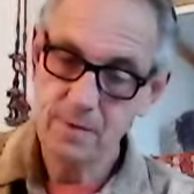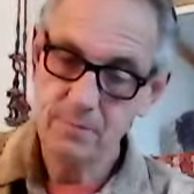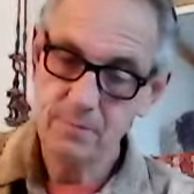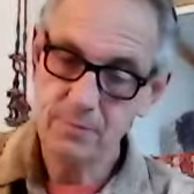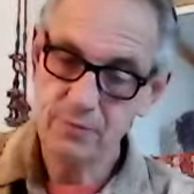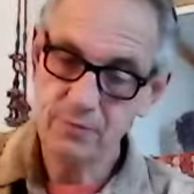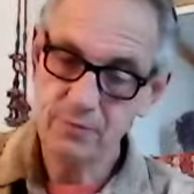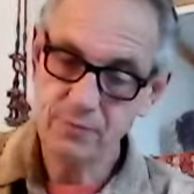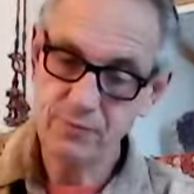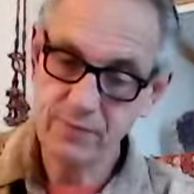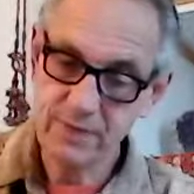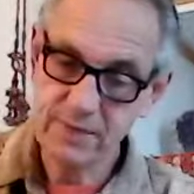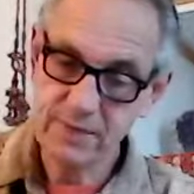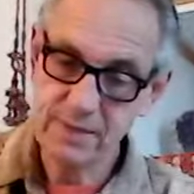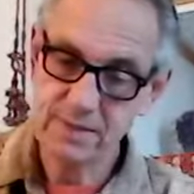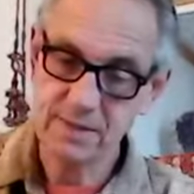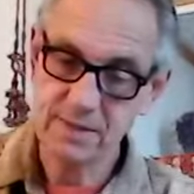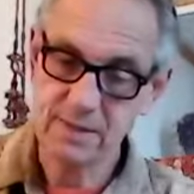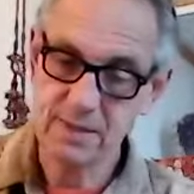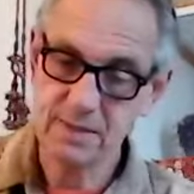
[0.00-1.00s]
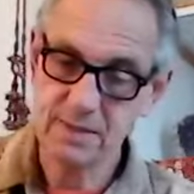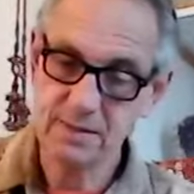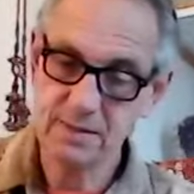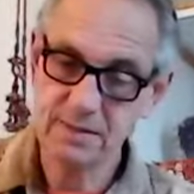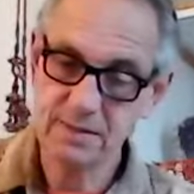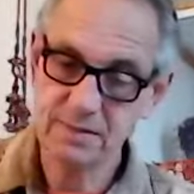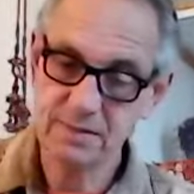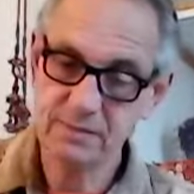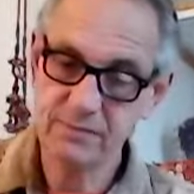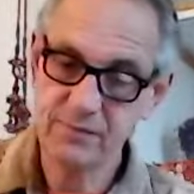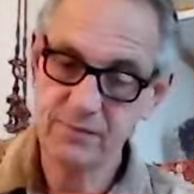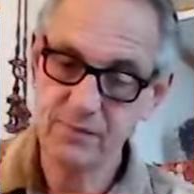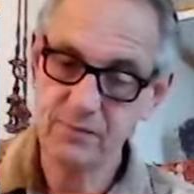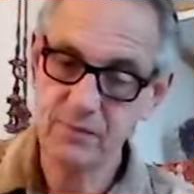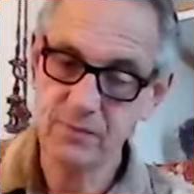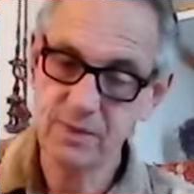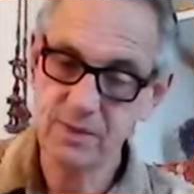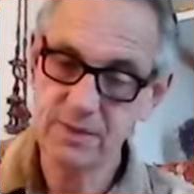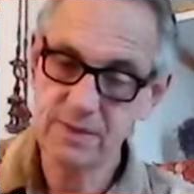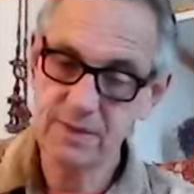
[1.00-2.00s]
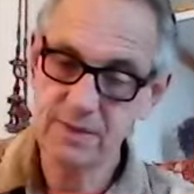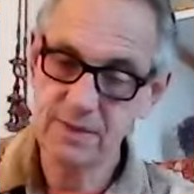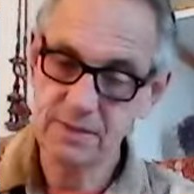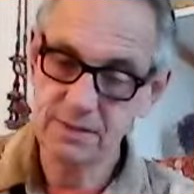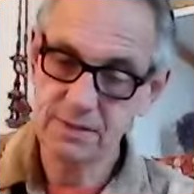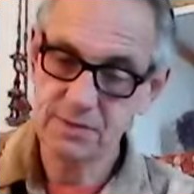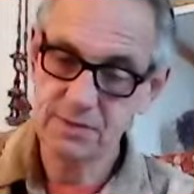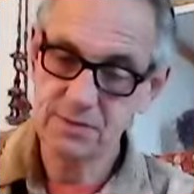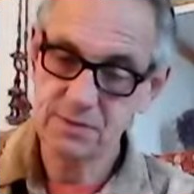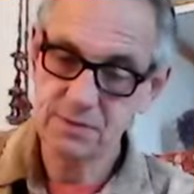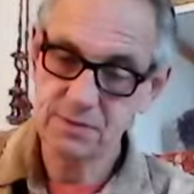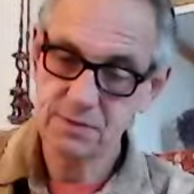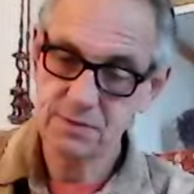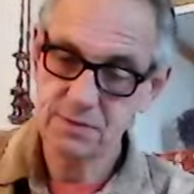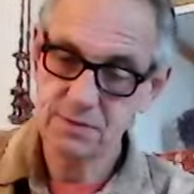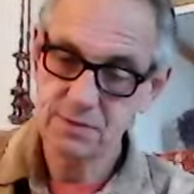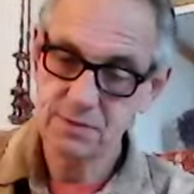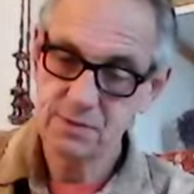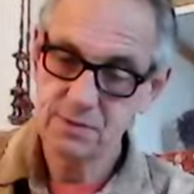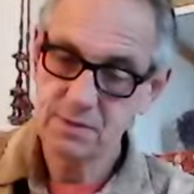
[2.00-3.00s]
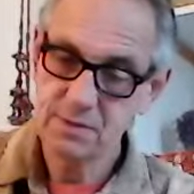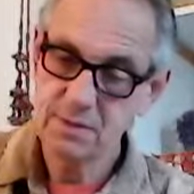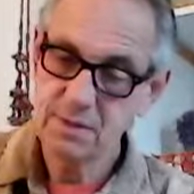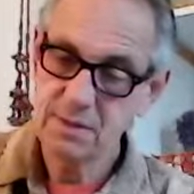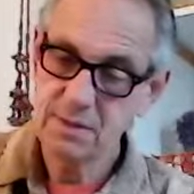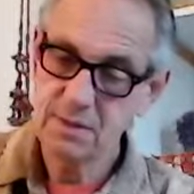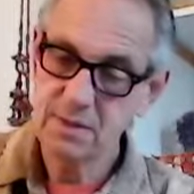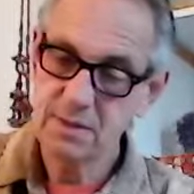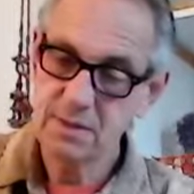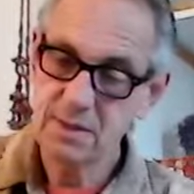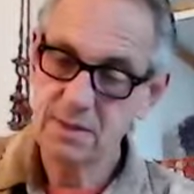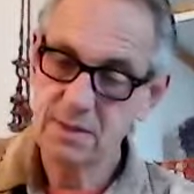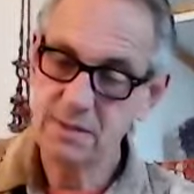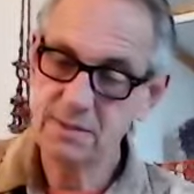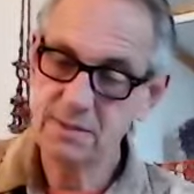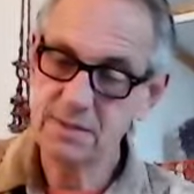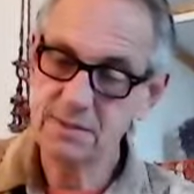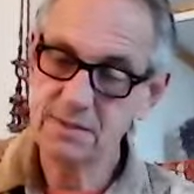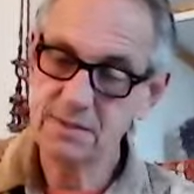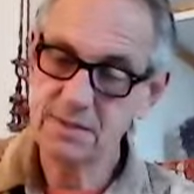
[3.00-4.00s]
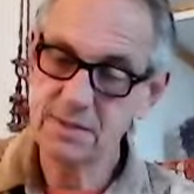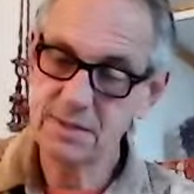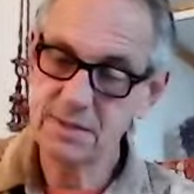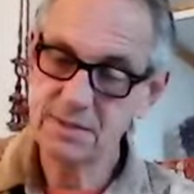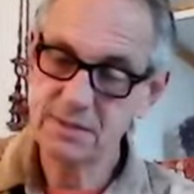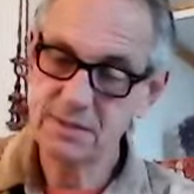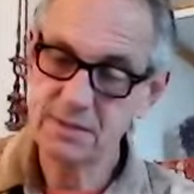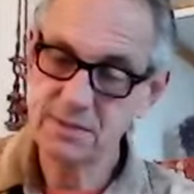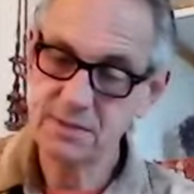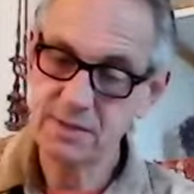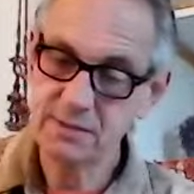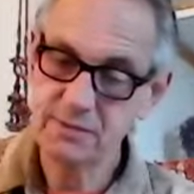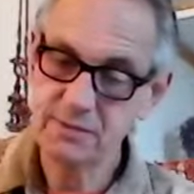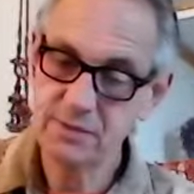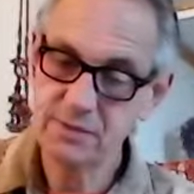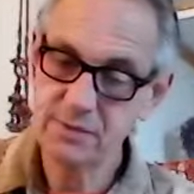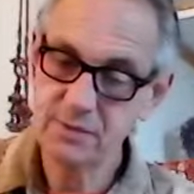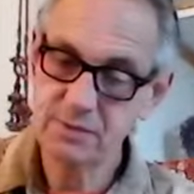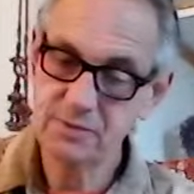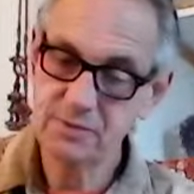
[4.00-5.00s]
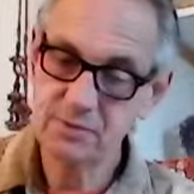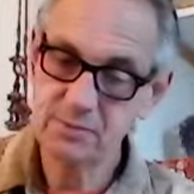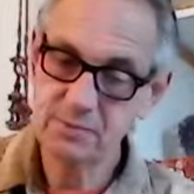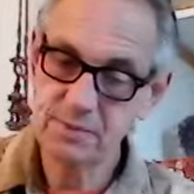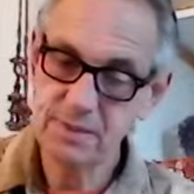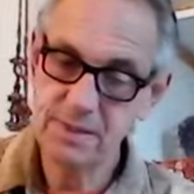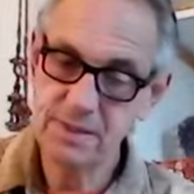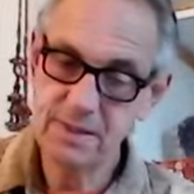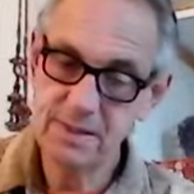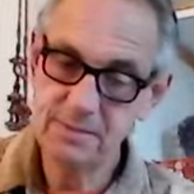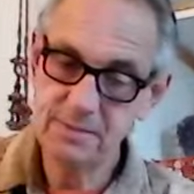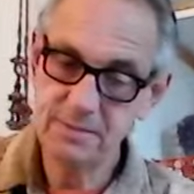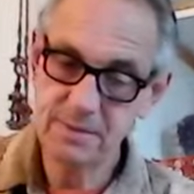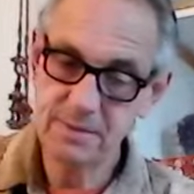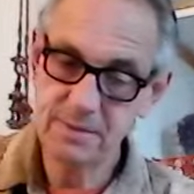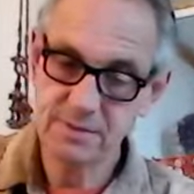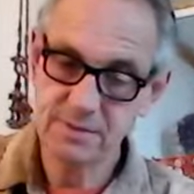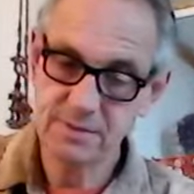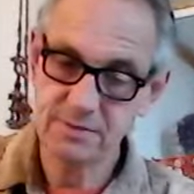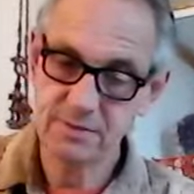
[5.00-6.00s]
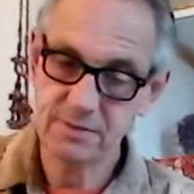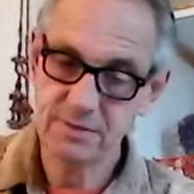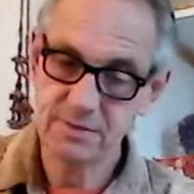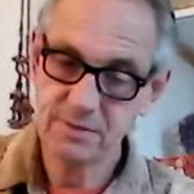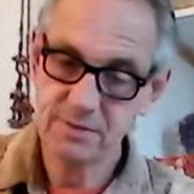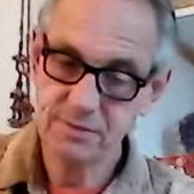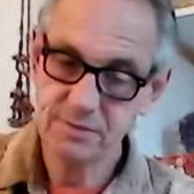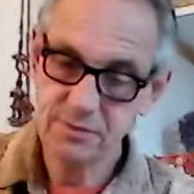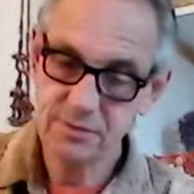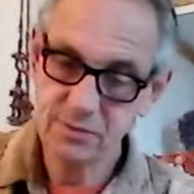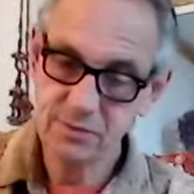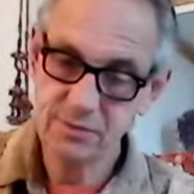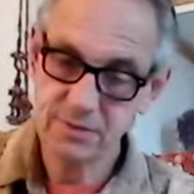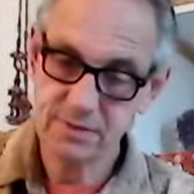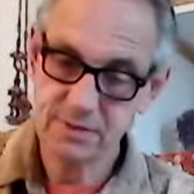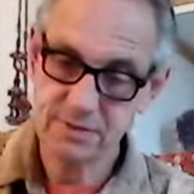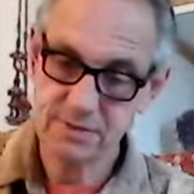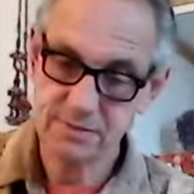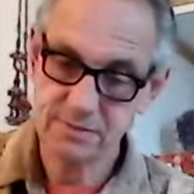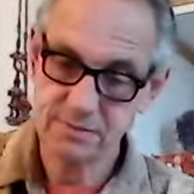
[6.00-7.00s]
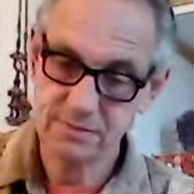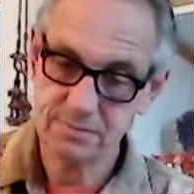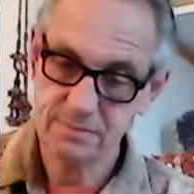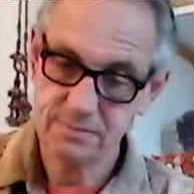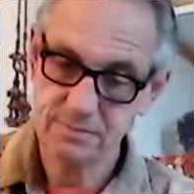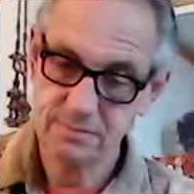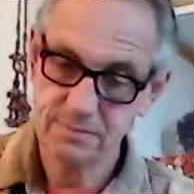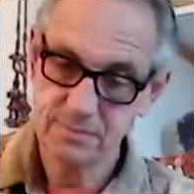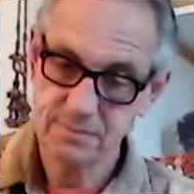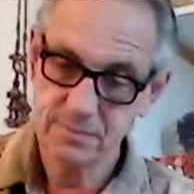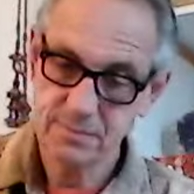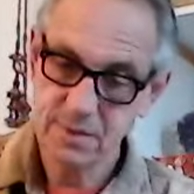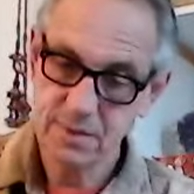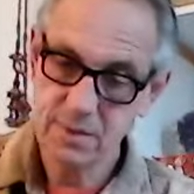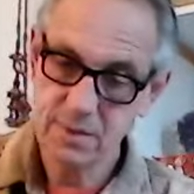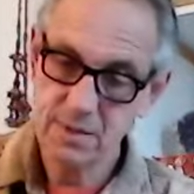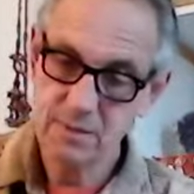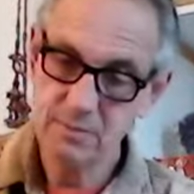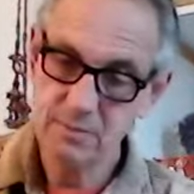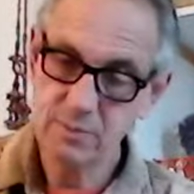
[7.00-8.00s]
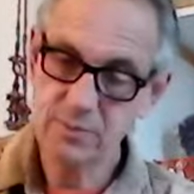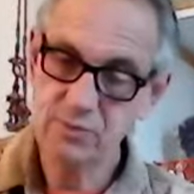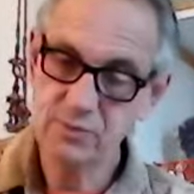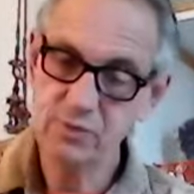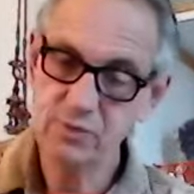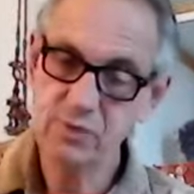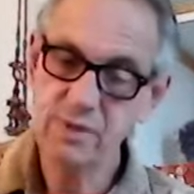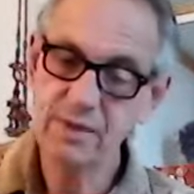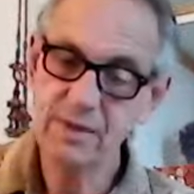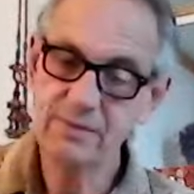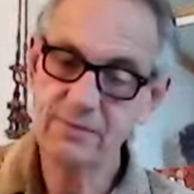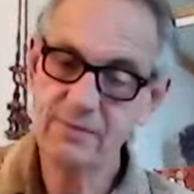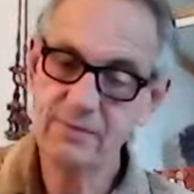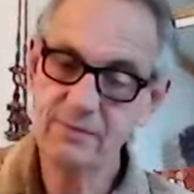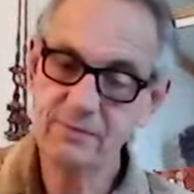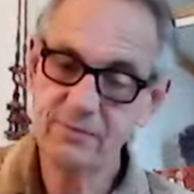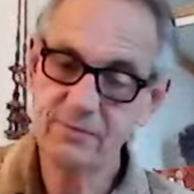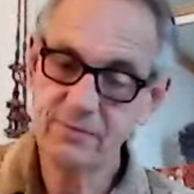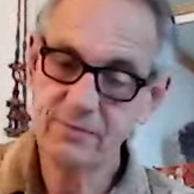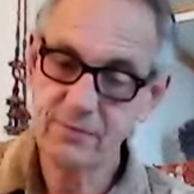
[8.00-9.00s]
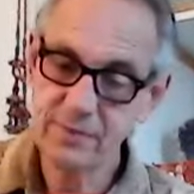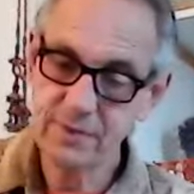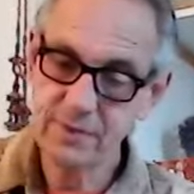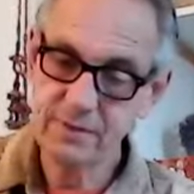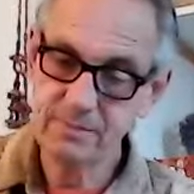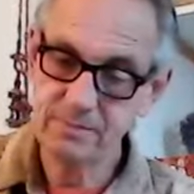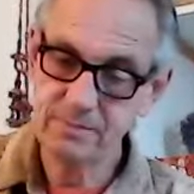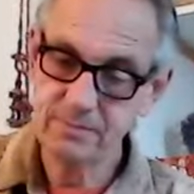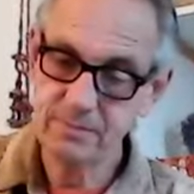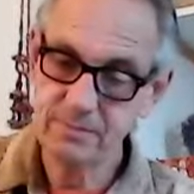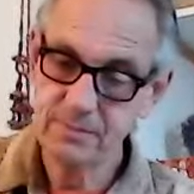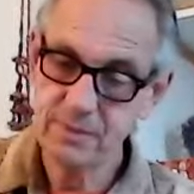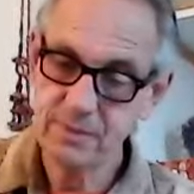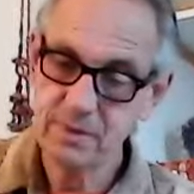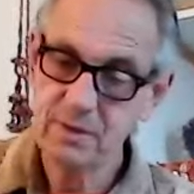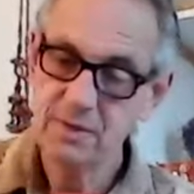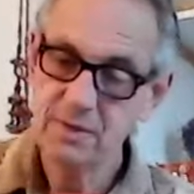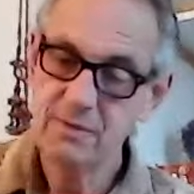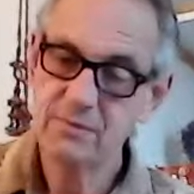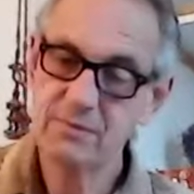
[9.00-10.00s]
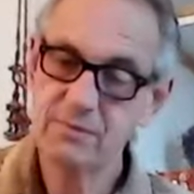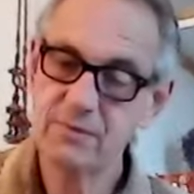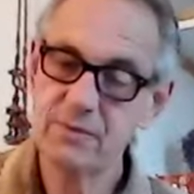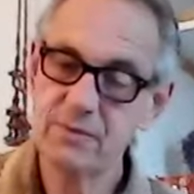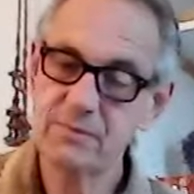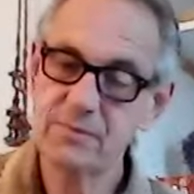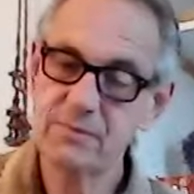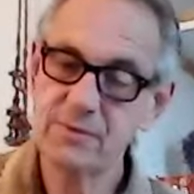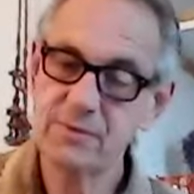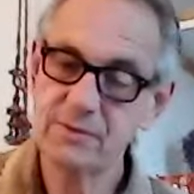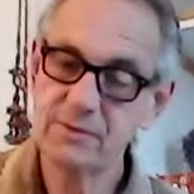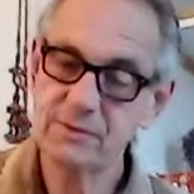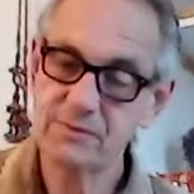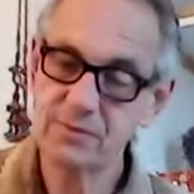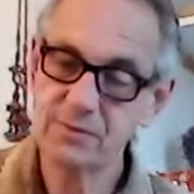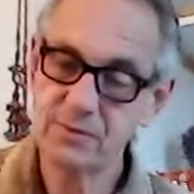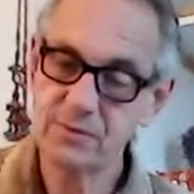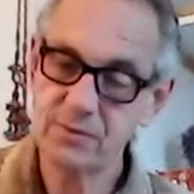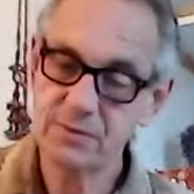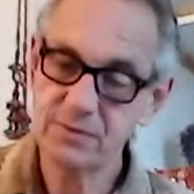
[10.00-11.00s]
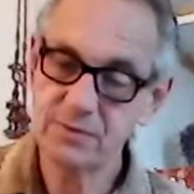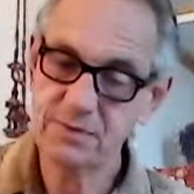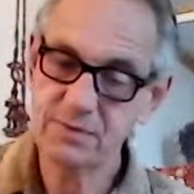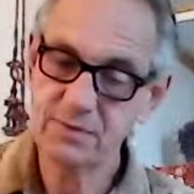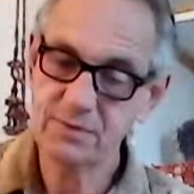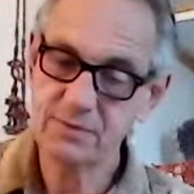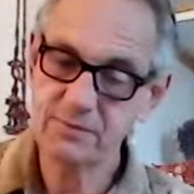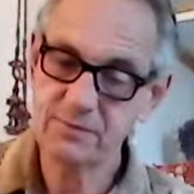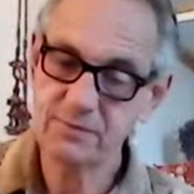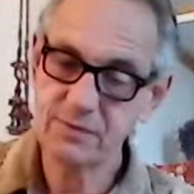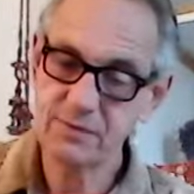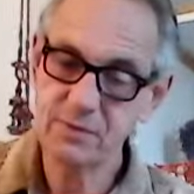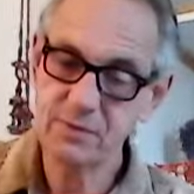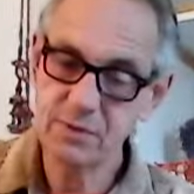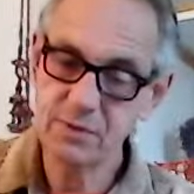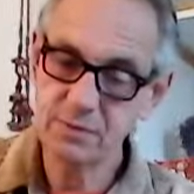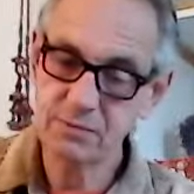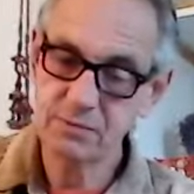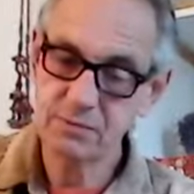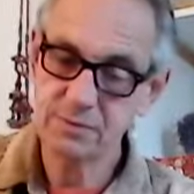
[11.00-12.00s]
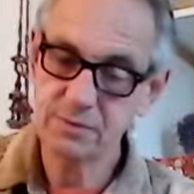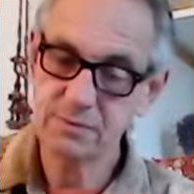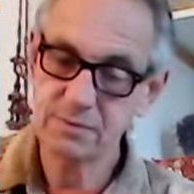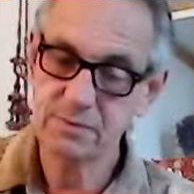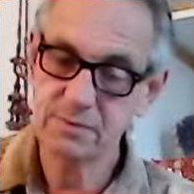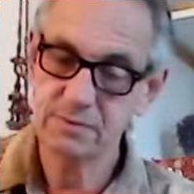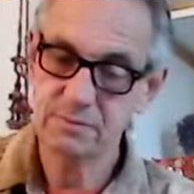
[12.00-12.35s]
but recognized for what it is, and it is necessary not to be limited to it, but to live in freedom from the authority of the known.